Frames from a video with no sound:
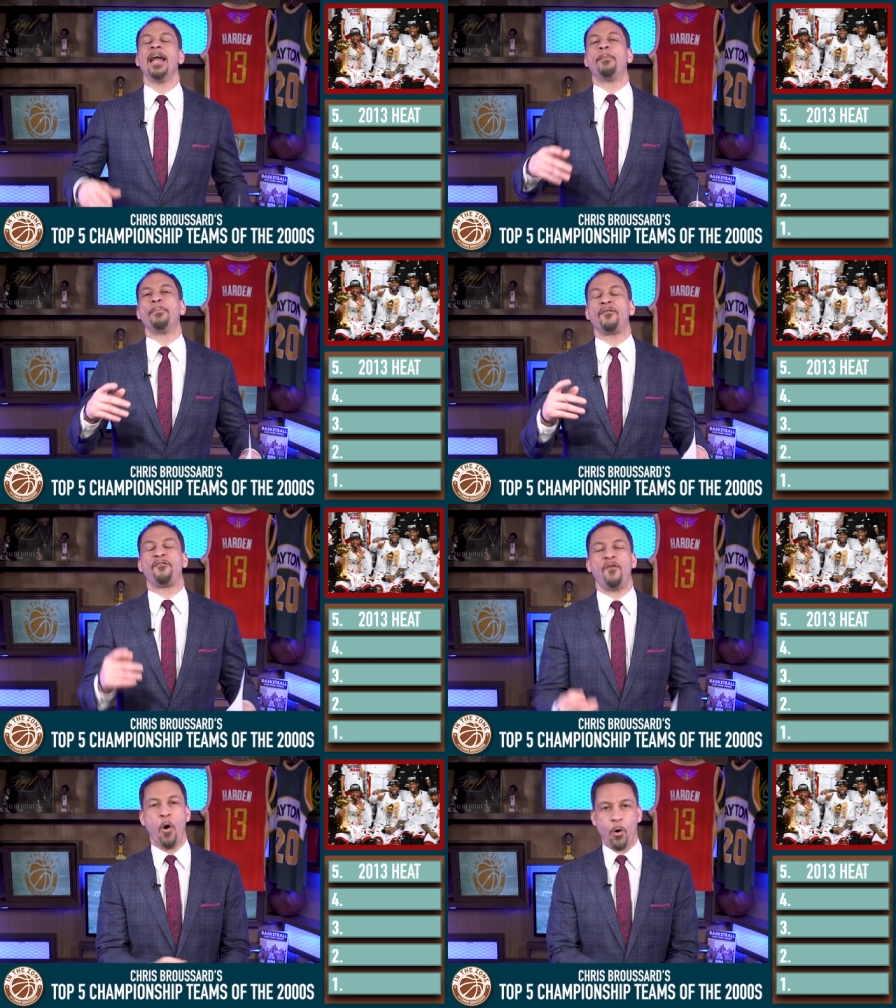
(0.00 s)
number
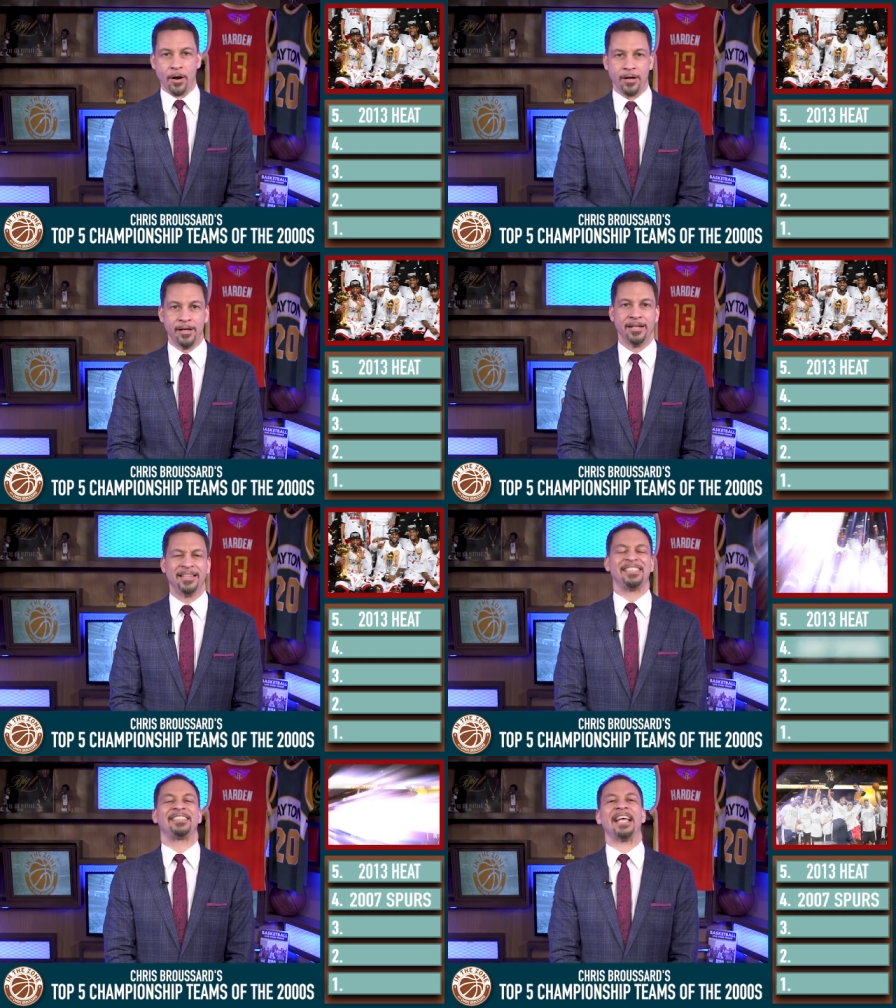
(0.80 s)
four,
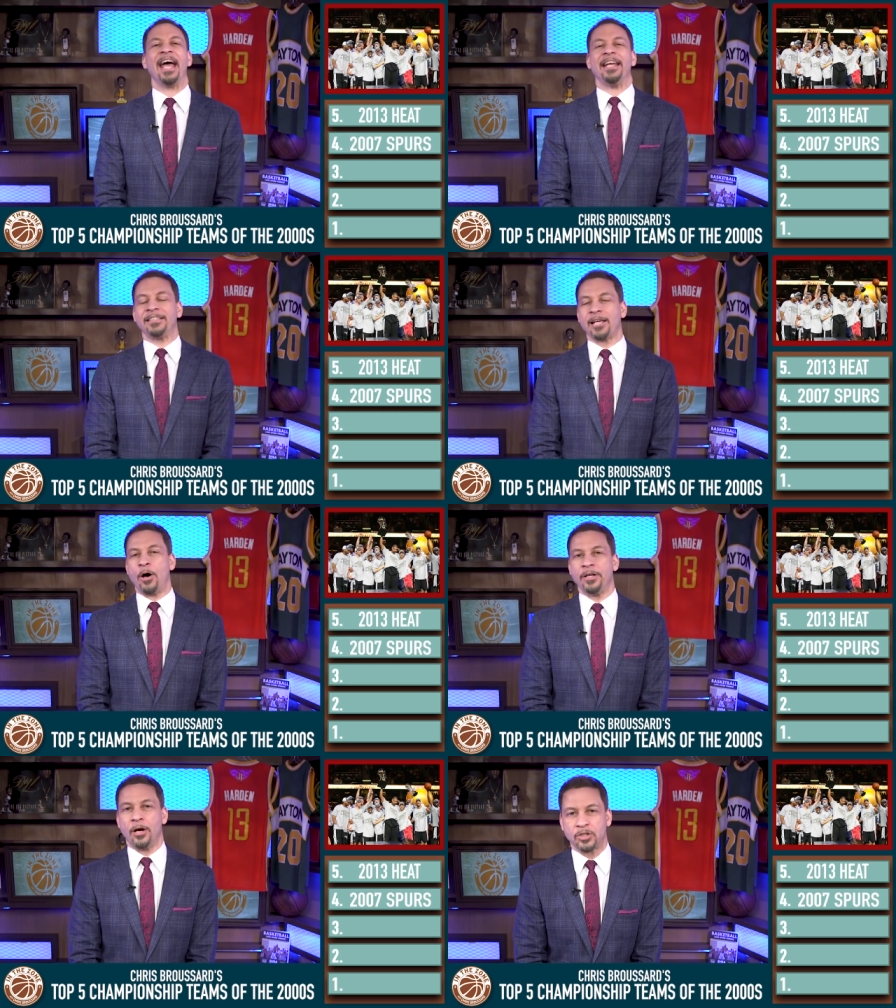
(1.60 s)
the San
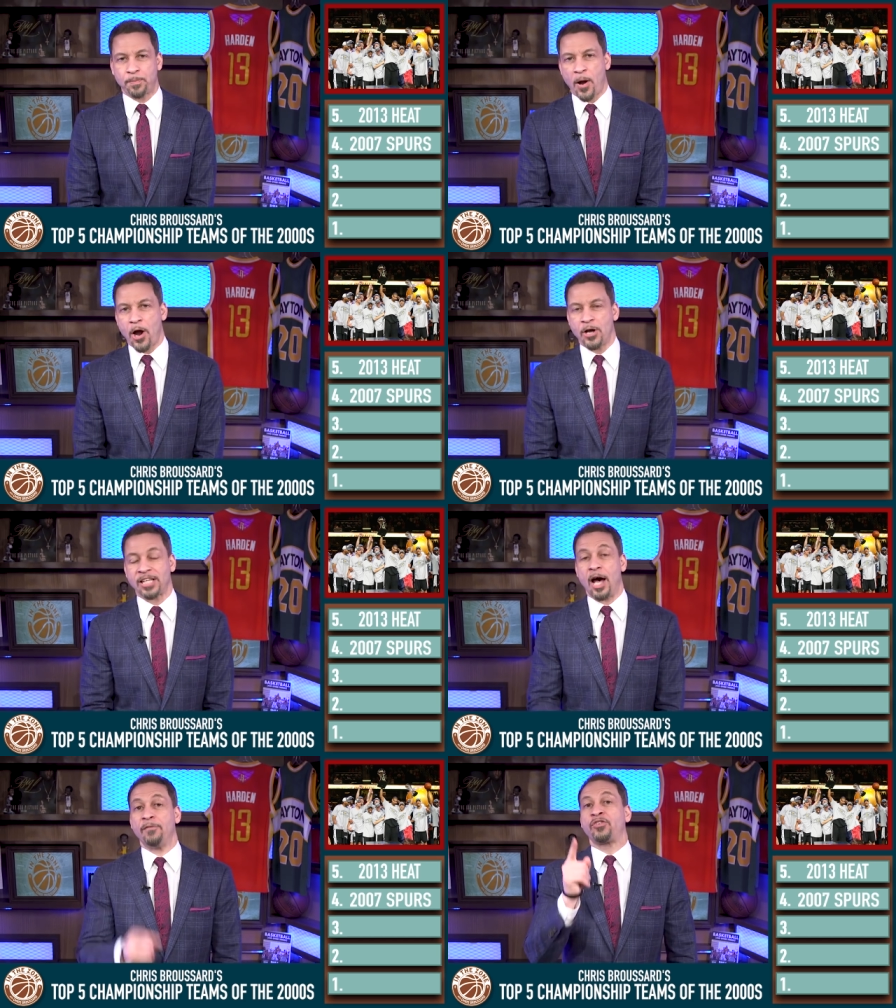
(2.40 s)
Antonio
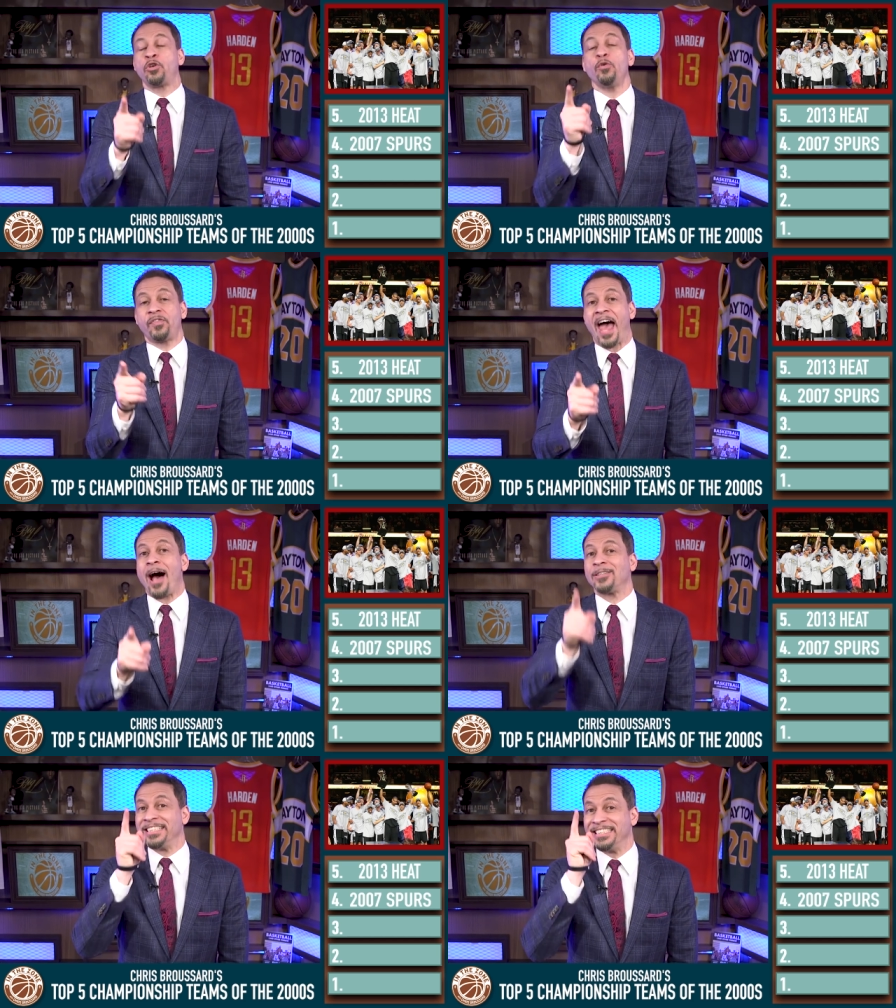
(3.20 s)
Spurs of
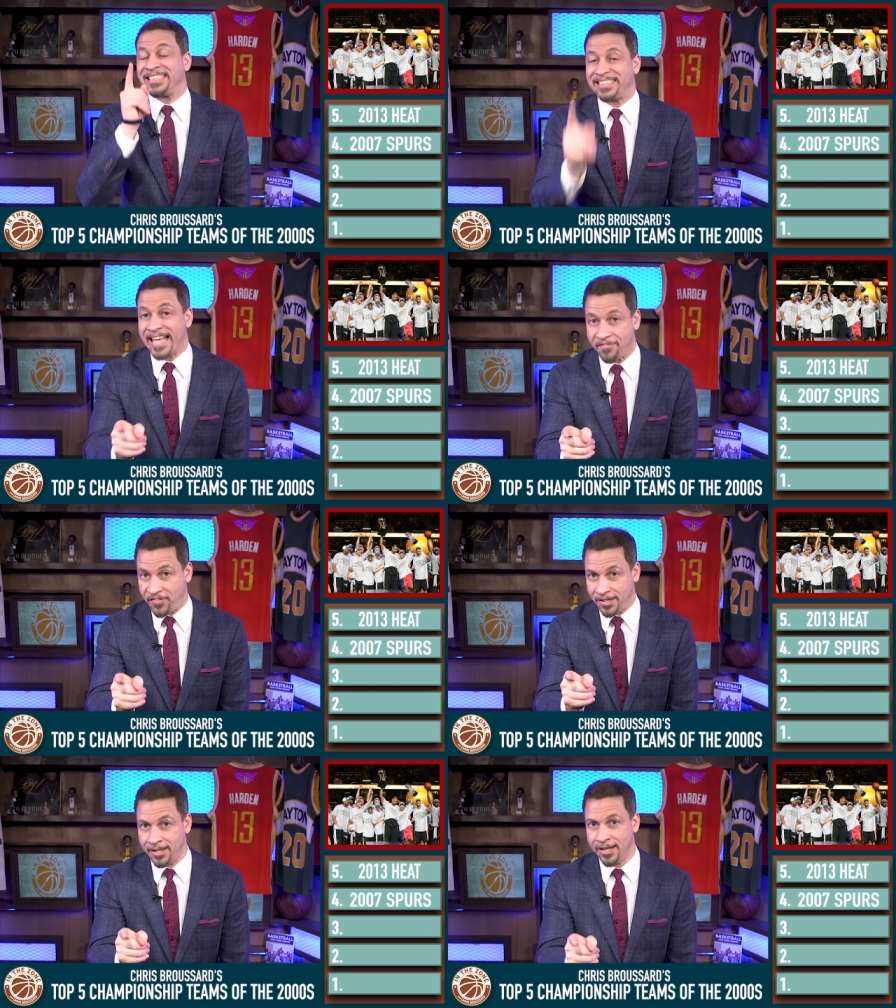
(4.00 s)

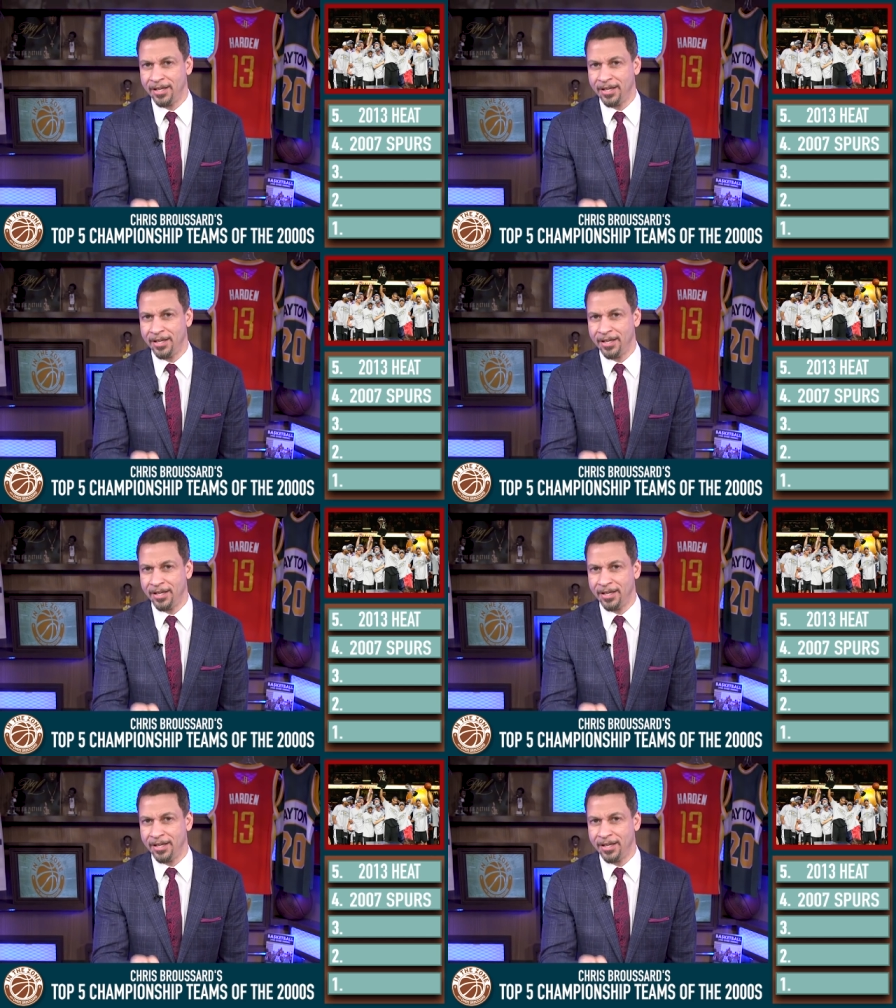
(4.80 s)
2007.